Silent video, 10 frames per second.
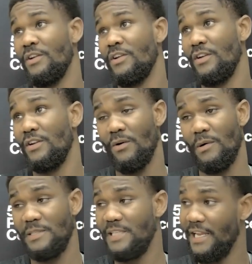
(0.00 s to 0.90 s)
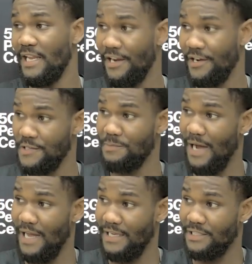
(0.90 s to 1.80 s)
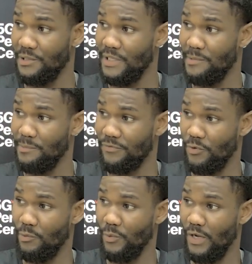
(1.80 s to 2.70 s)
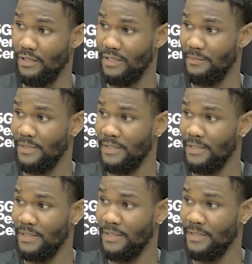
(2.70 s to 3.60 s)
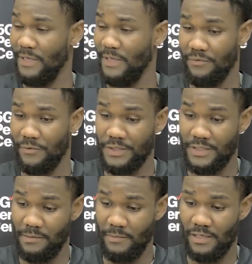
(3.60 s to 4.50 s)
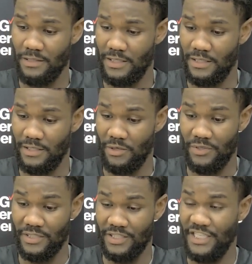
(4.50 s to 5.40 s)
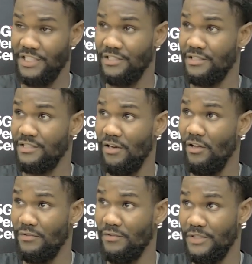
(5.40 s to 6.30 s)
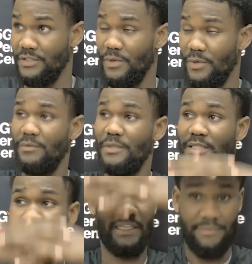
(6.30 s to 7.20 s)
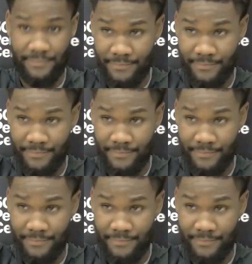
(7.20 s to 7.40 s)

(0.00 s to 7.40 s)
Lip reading: You know, he take care of his body so he can perform well and, you know, be there for his teammates. And, you know, it's contagious to all of us as well. You see it.